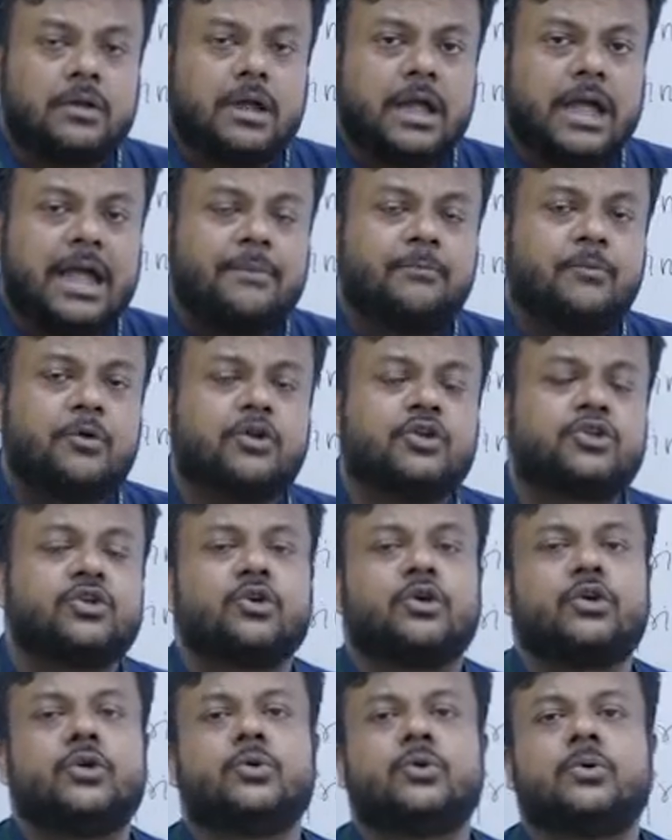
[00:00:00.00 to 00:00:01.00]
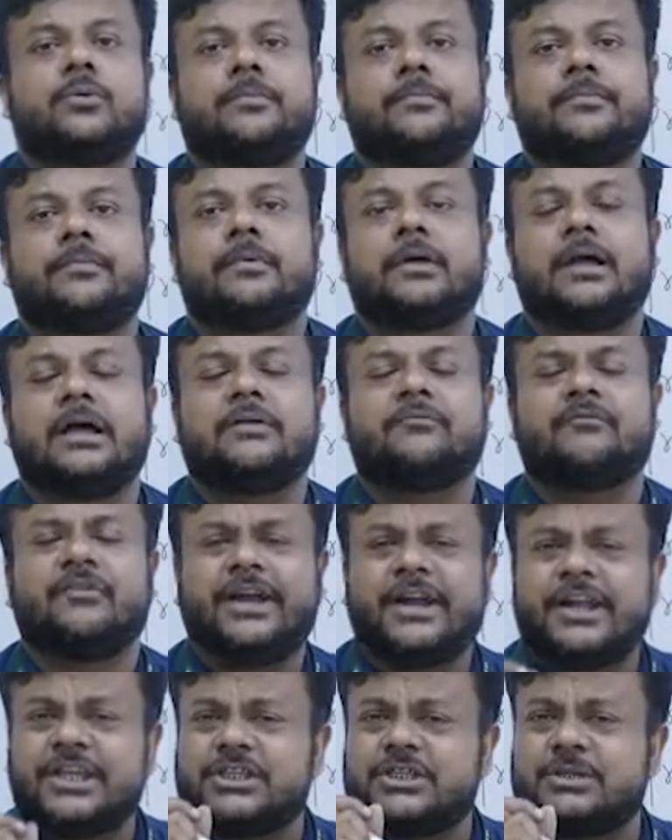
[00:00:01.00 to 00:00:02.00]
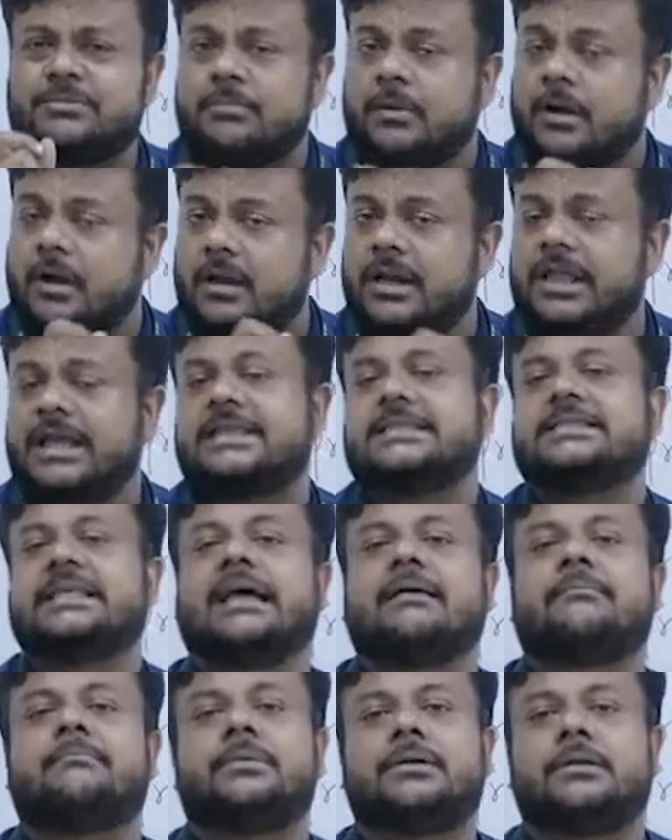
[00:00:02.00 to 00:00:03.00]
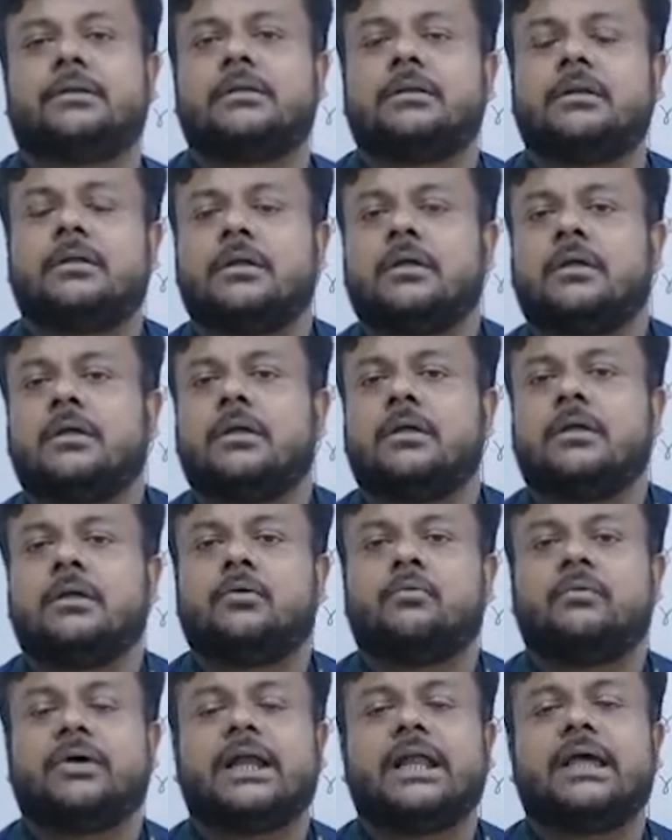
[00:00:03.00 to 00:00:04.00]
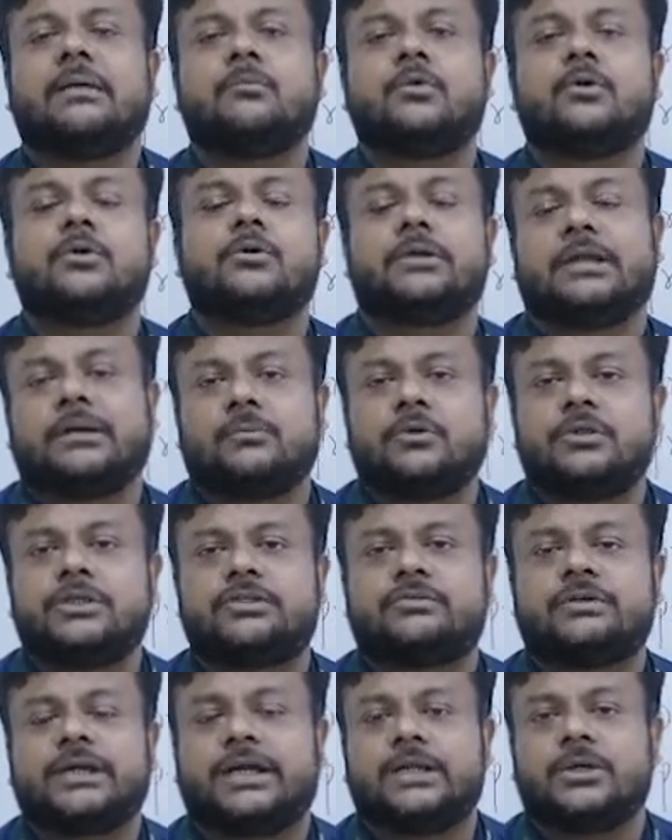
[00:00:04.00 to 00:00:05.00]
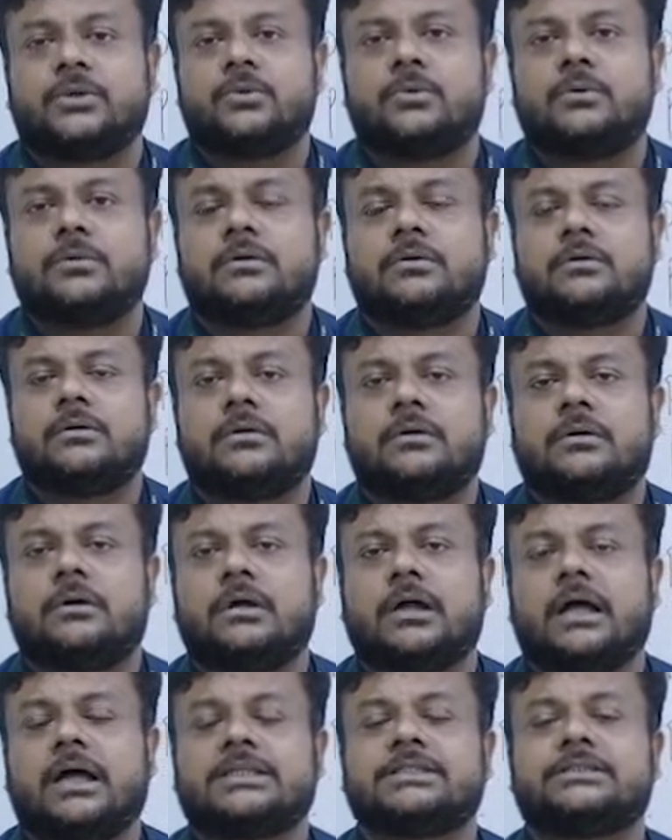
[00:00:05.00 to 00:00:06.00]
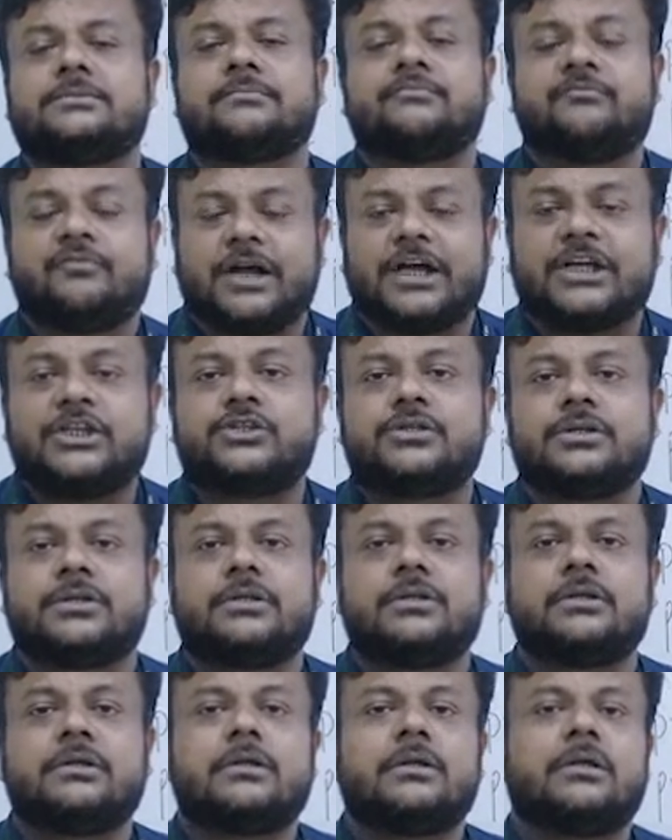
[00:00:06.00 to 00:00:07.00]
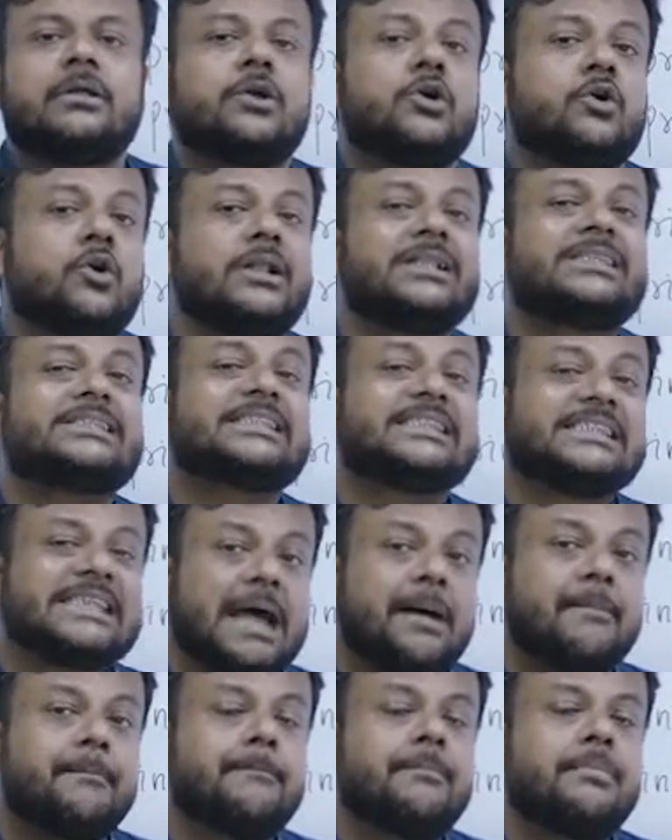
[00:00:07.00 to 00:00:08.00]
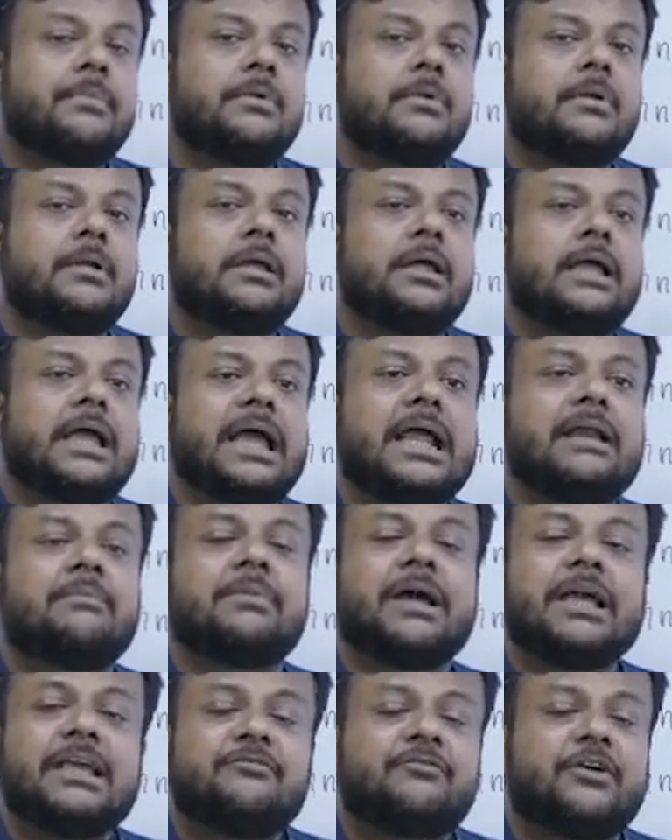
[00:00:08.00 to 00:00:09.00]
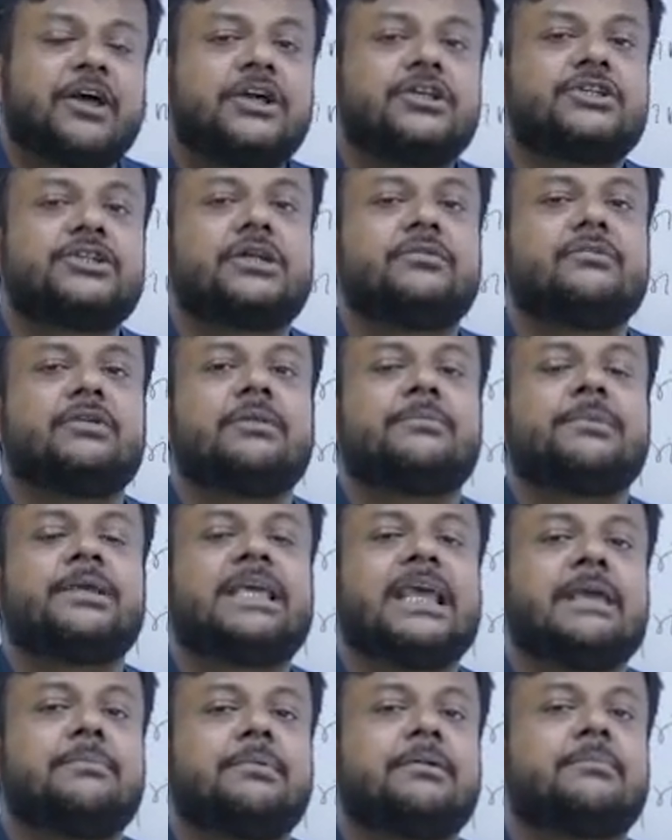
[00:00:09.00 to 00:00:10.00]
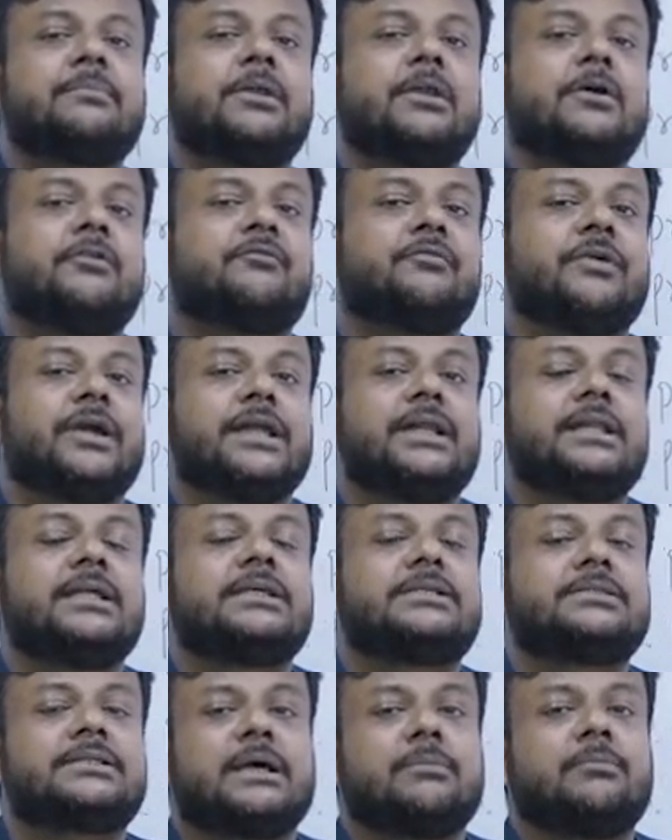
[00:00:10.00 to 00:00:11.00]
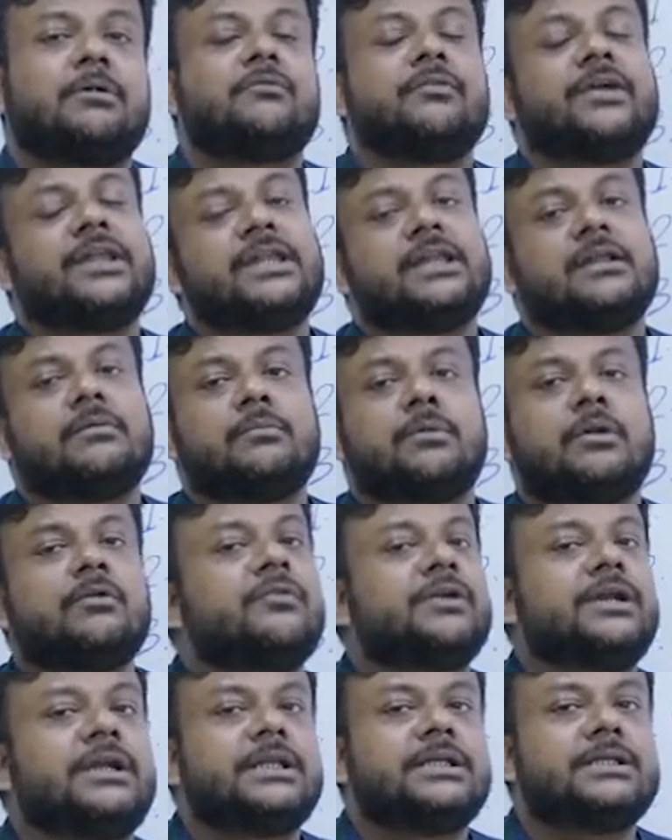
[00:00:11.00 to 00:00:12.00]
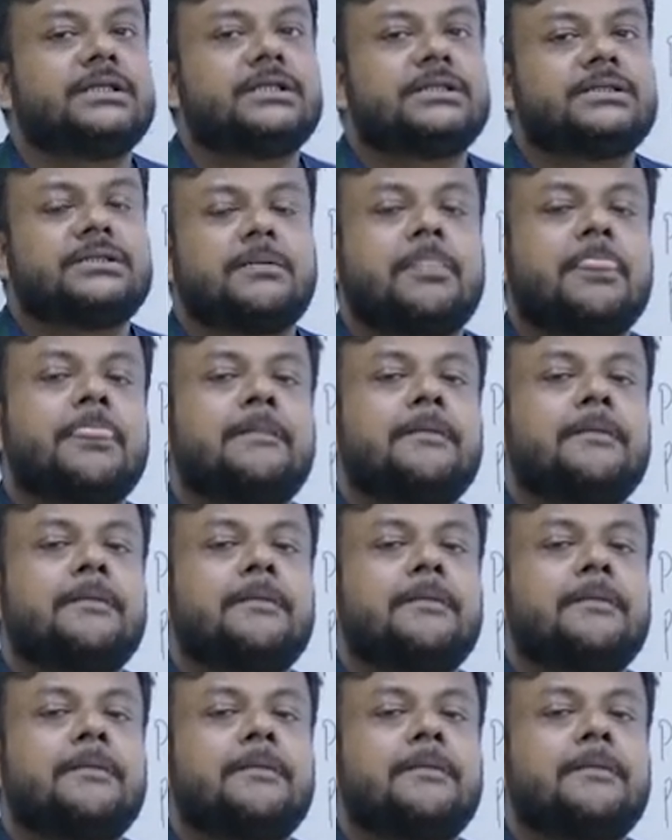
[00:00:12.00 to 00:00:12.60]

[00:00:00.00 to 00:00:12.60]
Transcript: I'm going to show you a very small example where I'm going to demonstrate you a function called sum, and my function will be capable of finding sum of any number of integers.